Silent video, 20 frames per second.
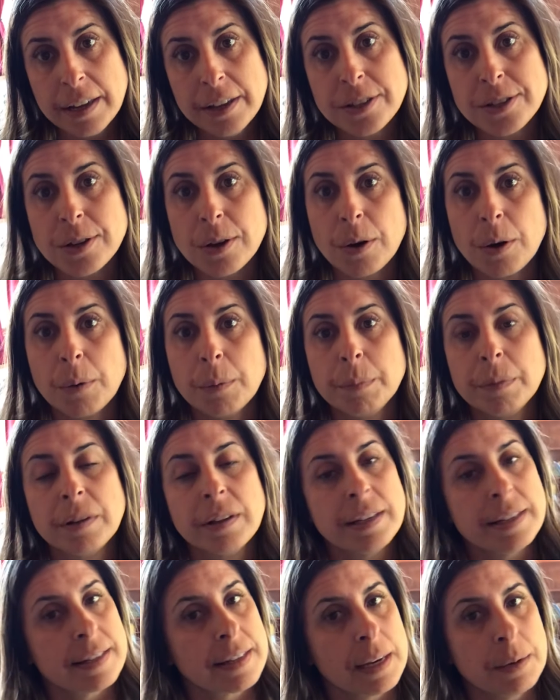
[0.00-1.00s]
So
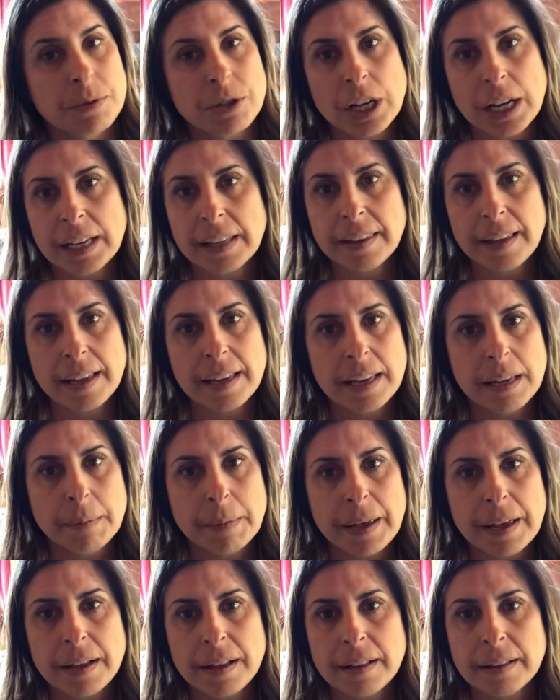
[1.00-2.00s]
please keep checking the
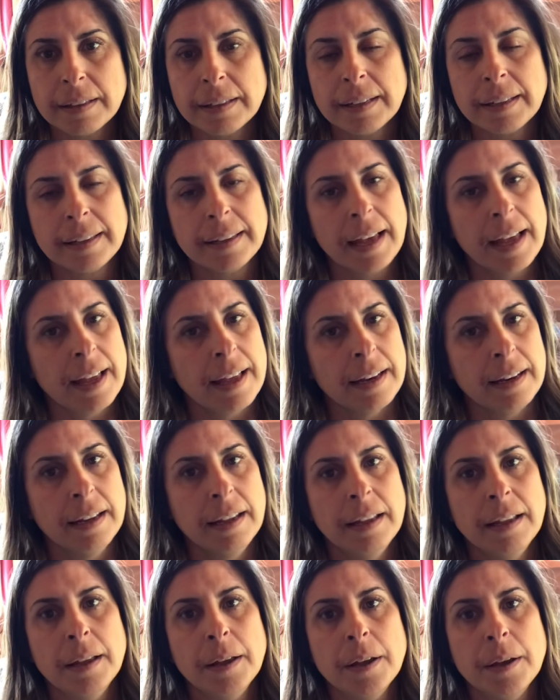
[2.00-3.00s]
email, and again,
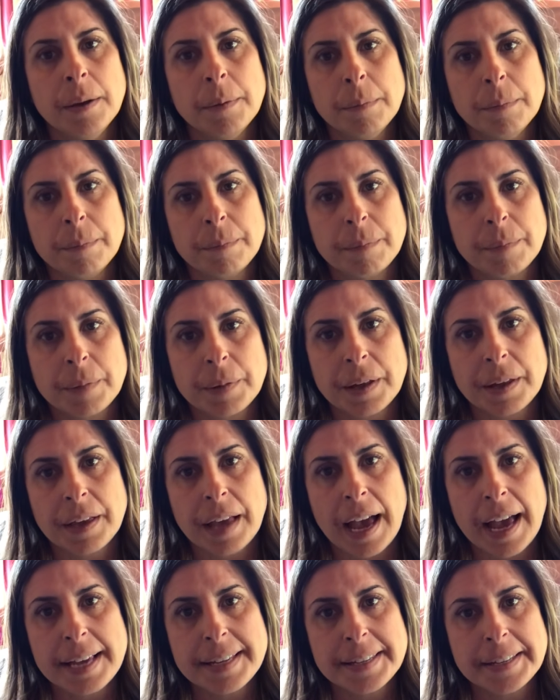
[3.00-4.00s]

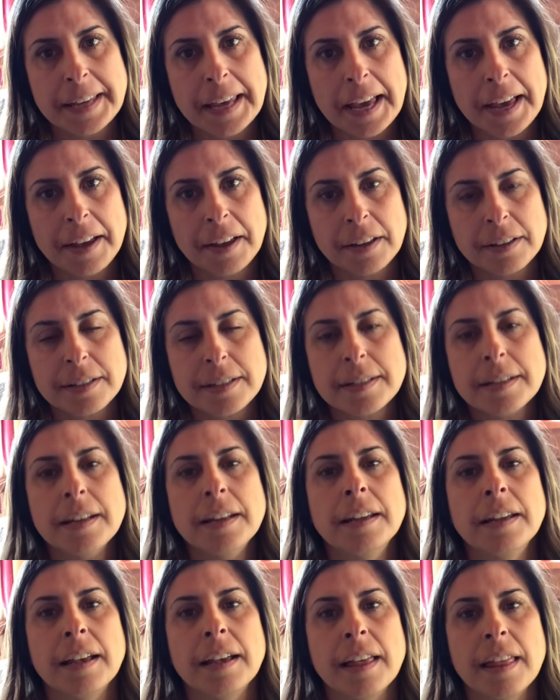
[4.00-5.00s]
guys and gals,
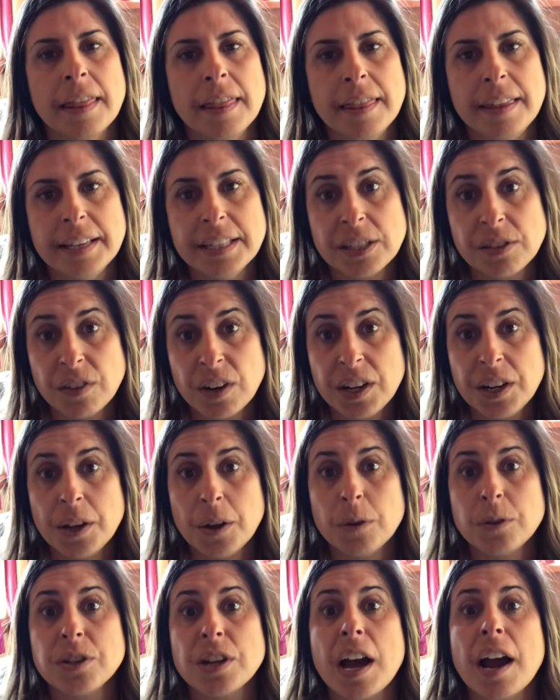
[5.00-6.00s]
these
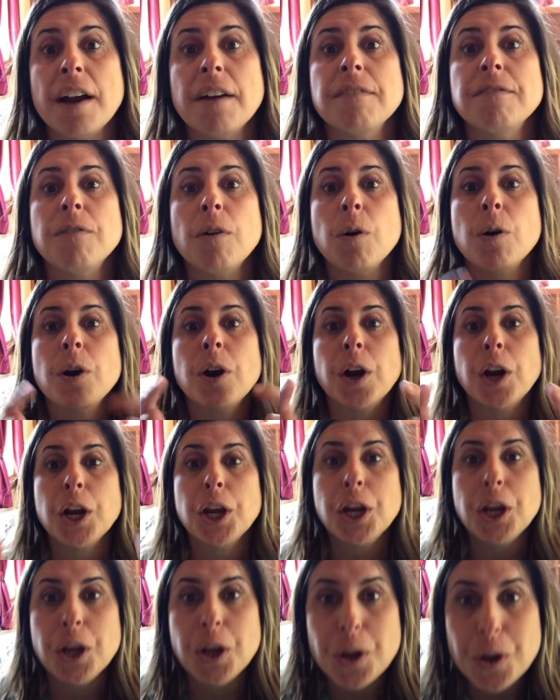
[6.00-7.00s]
videos are for
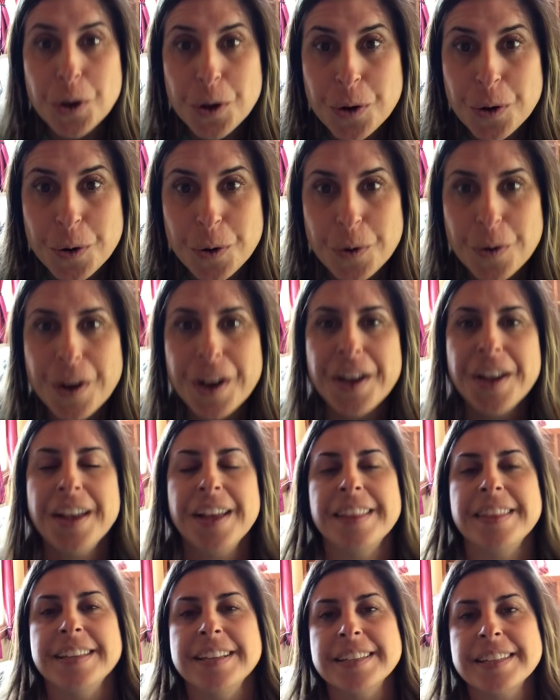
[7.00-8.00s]
you.
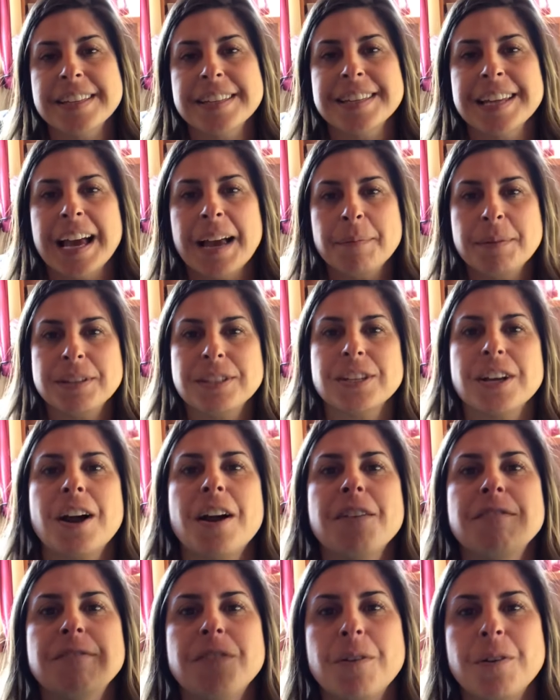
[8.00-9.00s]
These assignments
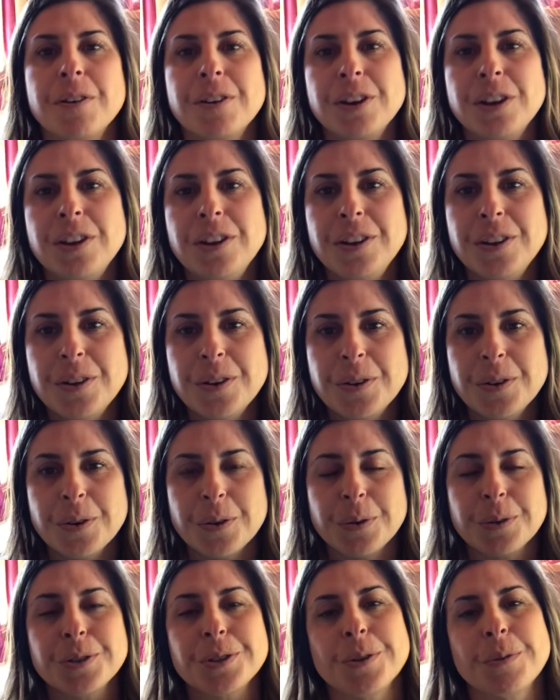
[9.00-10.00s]
are for you,
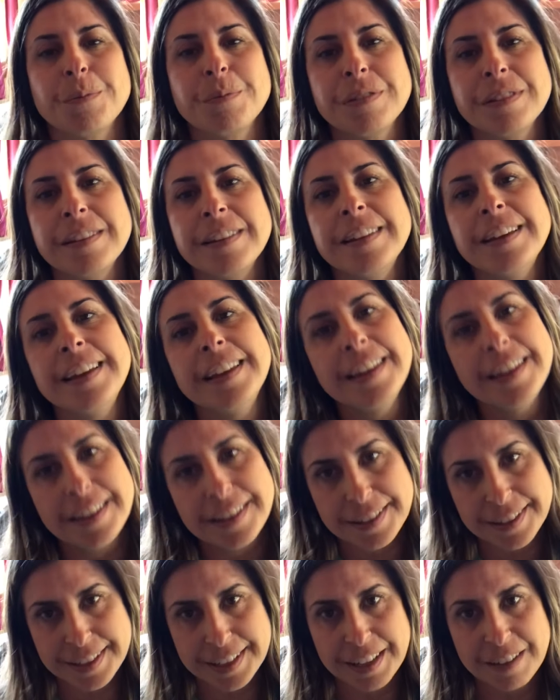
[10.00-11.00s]
so
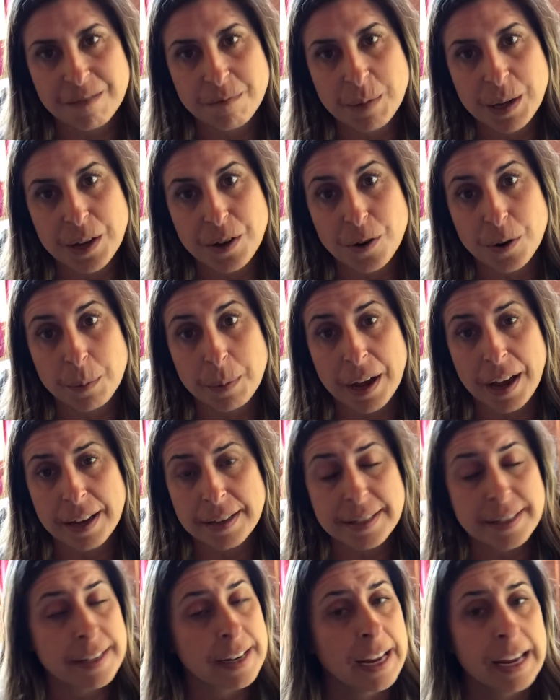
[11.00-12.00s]
please give me your
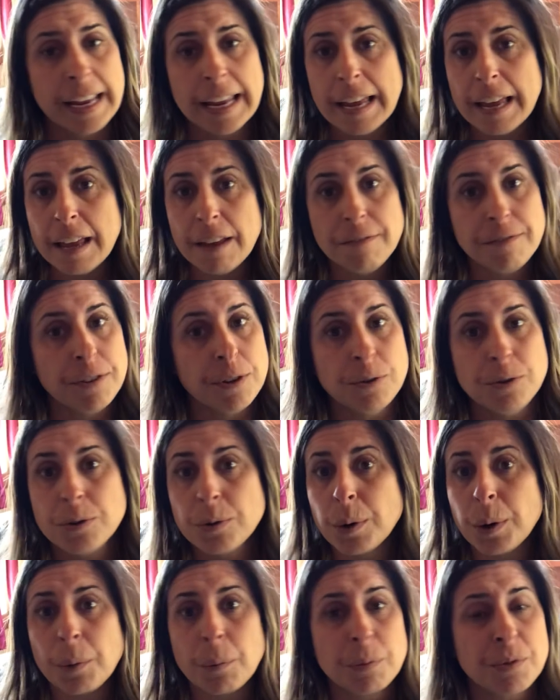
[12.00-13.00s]
best. If you
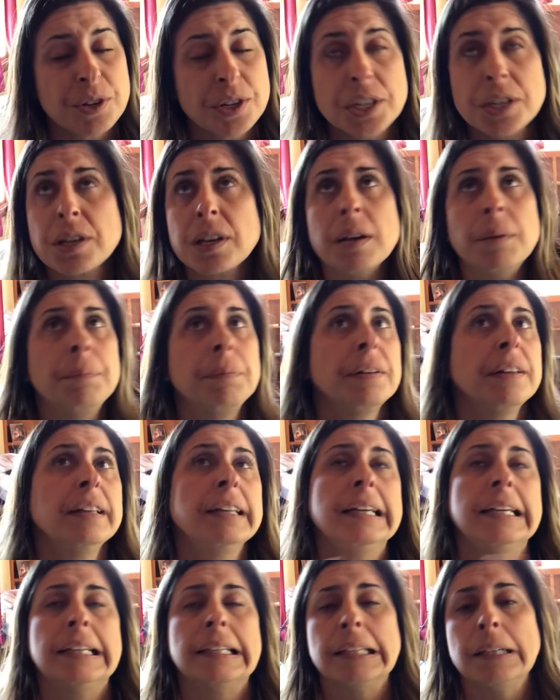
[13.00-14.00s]
do it
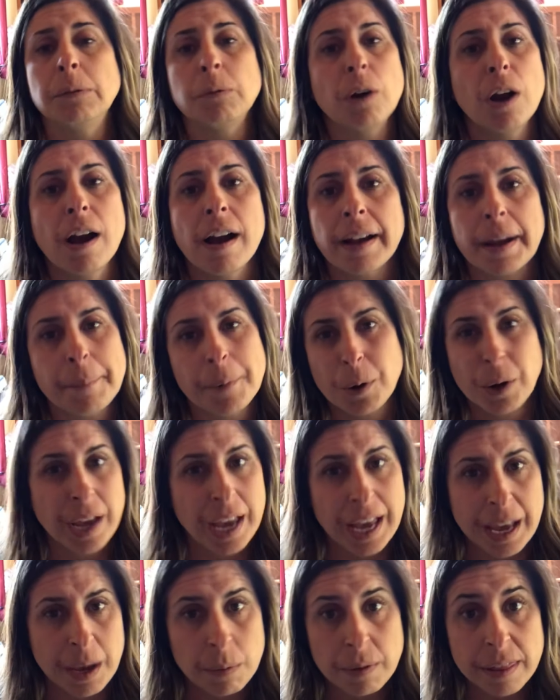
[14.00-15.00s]
completely wrong, I'm
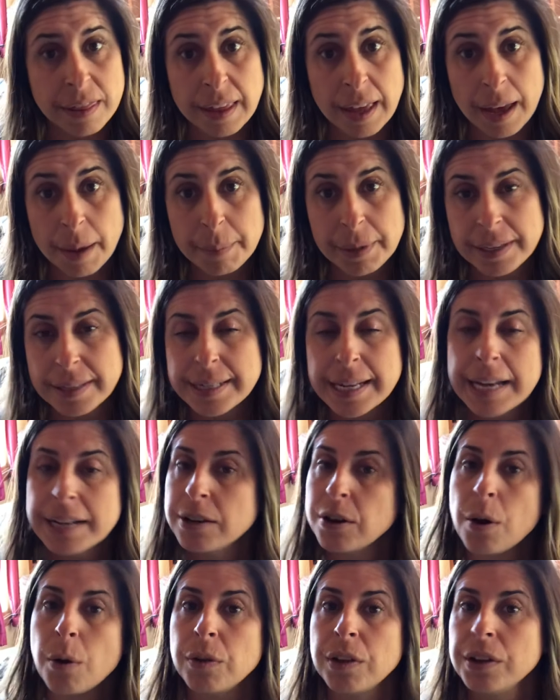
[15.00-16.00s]
okay with that because I
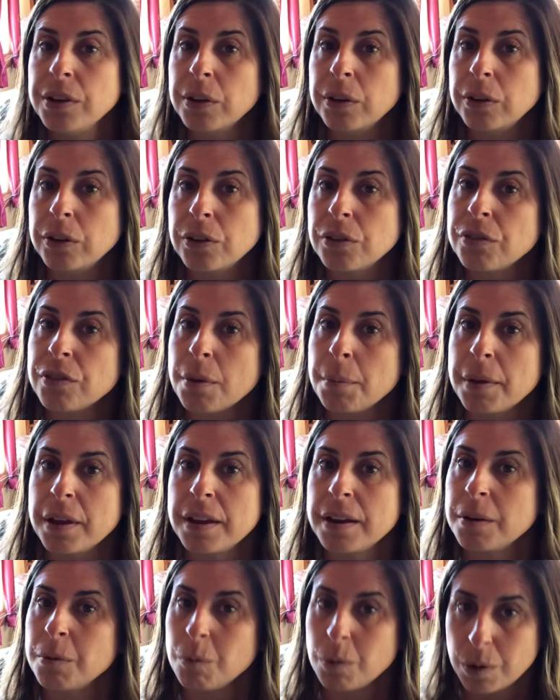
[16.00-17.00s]
know that you'll learn from it
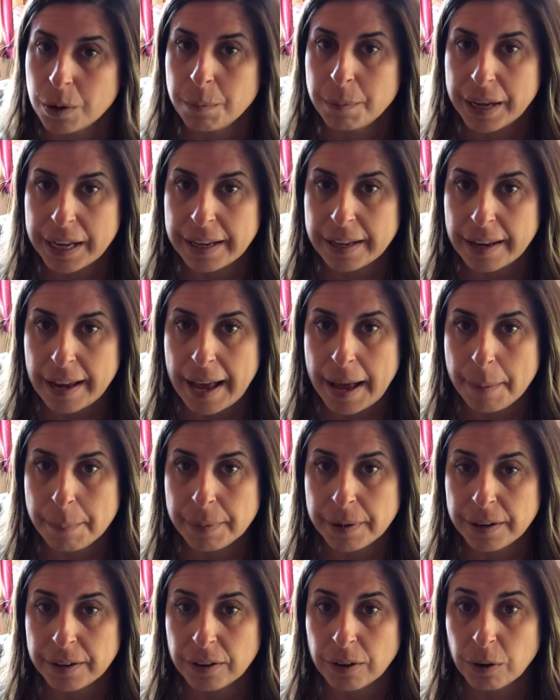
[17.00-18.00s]
and we'll make it
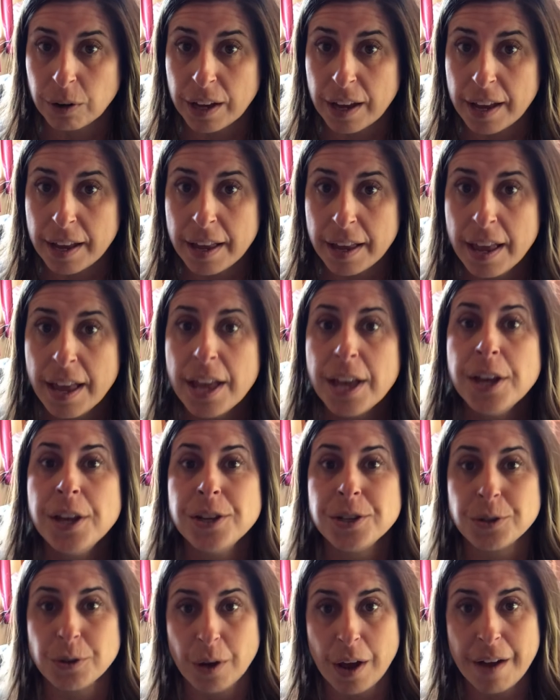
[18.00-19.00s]
happen, okay?
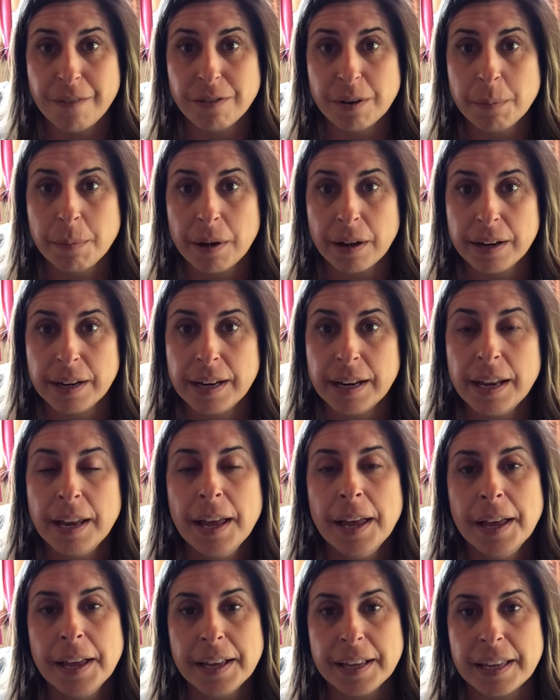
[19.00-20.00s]
So everybody,
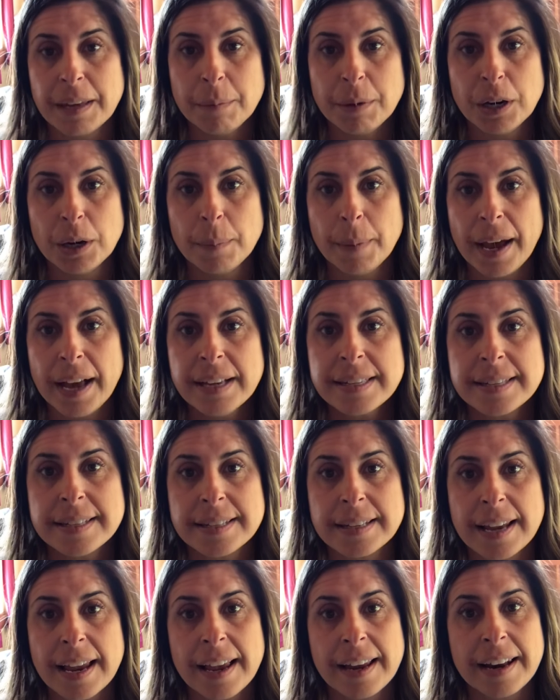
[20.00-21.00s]
give me your
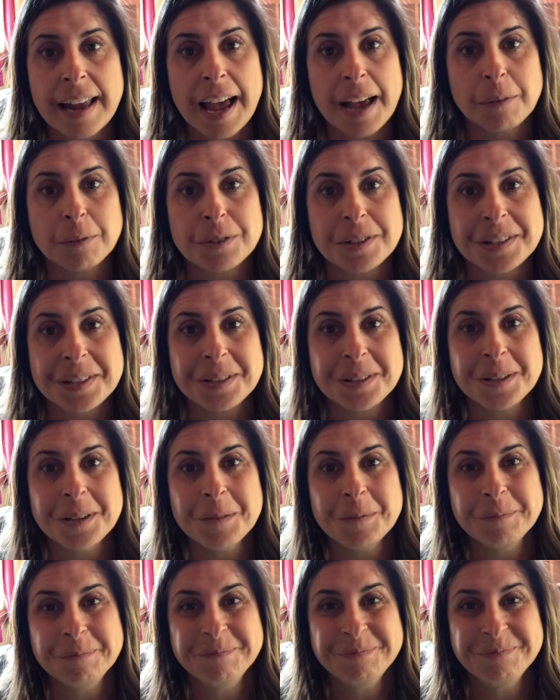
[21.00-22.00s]
best and I will see you soon.